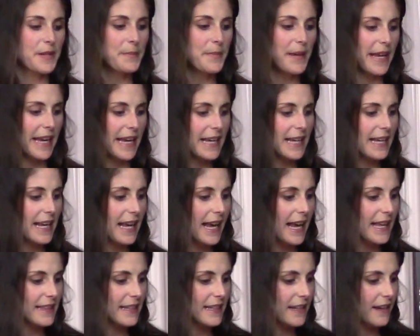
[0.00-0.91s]
pink,
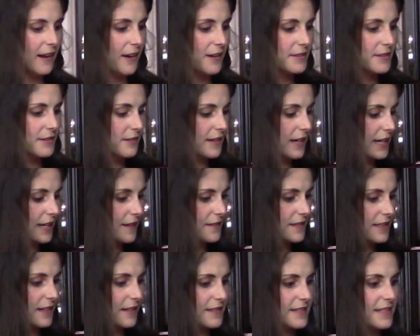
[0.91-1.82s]
and then it also kind of
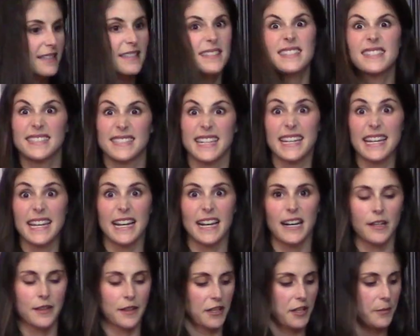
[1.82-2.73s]
starts sticking
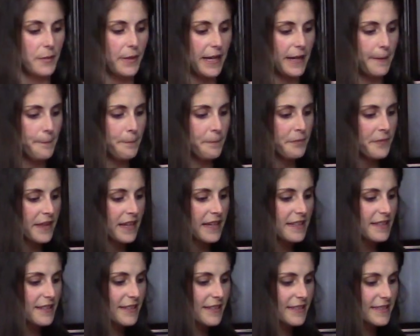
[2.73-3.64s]
a little bit.
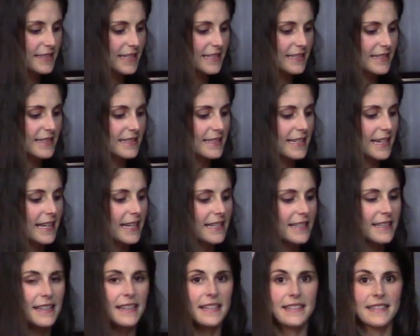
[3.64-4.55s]
You can see it's
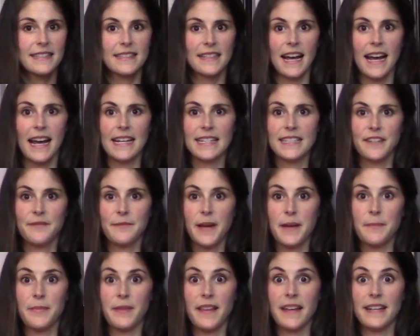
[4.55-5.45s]
sticking to the sides of
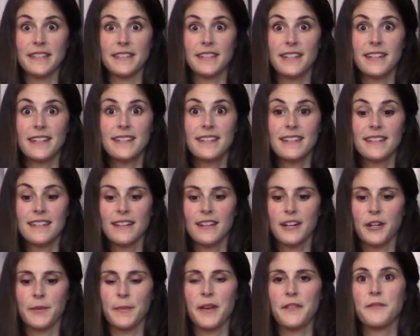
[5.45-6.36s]
my blender,
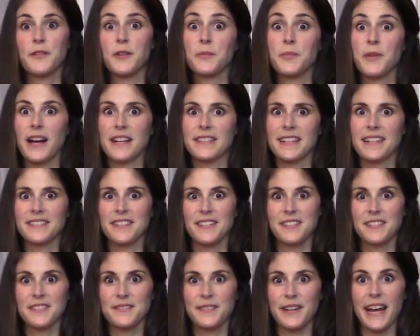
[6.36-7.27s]
or my food
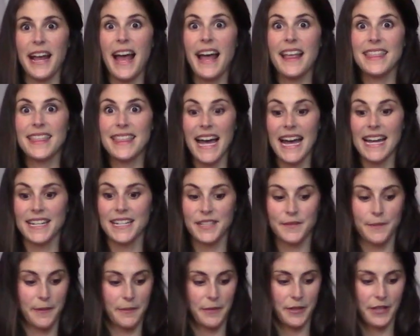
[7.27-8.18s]
processor, sorry. That
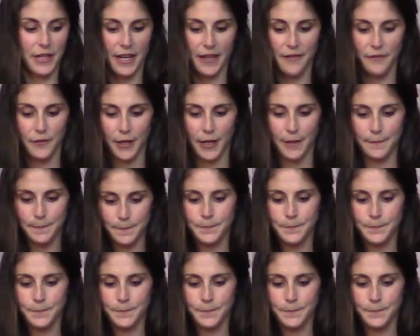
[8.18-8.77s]
is what we're looking for.